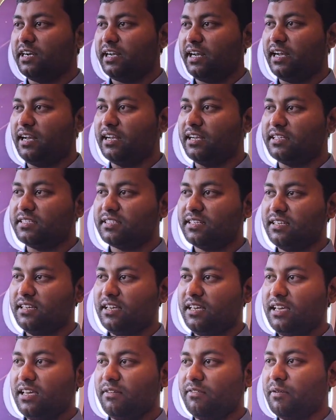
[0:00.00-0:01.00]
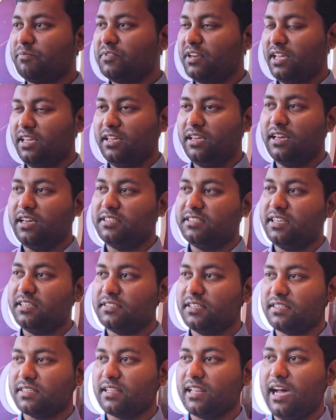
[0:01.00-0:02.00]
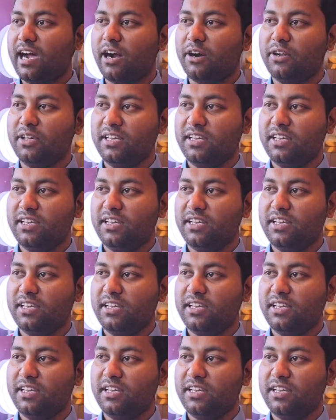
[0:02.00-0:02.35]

at Web3 Genesis Cloud.